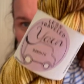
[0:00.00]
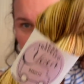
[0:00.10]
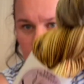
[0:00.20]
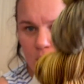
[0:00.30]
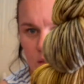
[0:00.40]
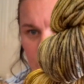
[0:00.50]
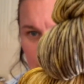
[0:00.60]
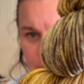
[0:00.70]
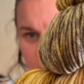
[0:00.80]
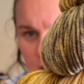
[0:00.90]
that is the
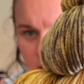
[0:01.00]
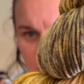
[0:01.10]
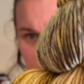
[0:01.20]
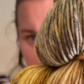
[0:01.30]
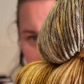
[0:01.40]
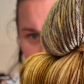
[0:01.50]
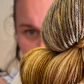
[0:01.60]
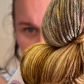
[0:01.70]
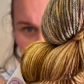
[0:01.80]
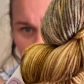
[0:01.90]
website, and that is the
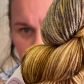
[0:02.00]
colour.